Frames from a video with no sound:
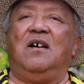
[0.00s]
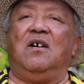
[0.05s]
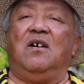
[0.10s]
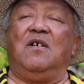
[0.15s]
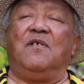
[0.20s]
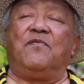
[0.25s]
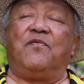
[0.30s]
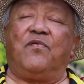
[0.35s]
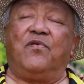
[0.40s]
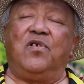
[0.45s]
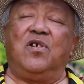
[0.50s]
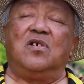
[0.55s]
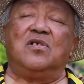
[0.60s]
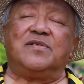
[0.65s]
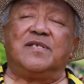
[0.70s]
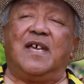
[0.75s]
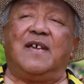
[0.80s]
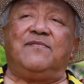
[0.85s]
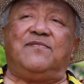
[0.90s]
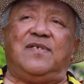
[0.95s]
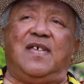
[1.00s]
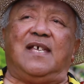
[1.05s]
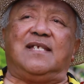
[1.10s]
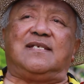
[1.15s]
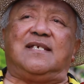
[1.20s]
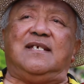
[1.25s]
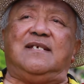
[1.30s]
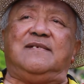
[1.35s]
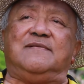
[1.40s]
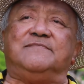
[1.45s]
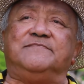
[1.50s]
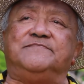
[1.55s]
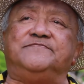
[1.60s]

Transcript: of real knife dancing.